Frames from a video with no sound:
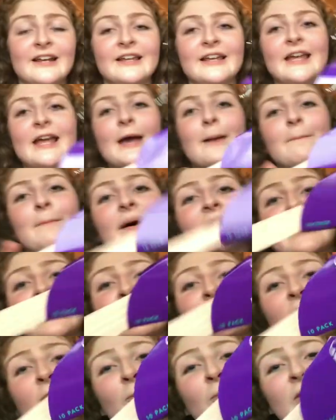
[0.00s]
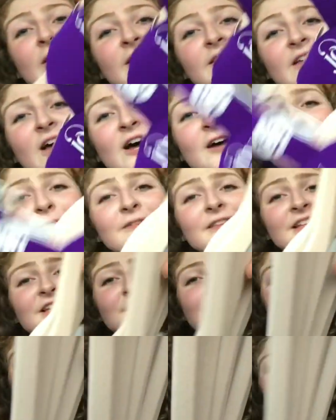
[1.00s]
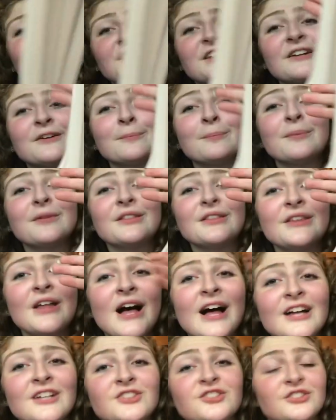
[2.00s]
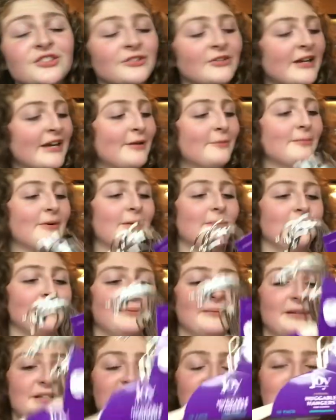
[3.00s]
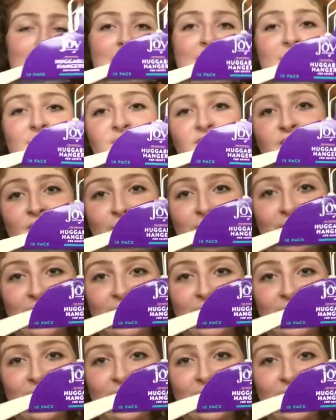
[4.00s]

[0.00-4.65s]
Yet, but I went on the hunt for these because they're blush. You can't probably see, but I'll show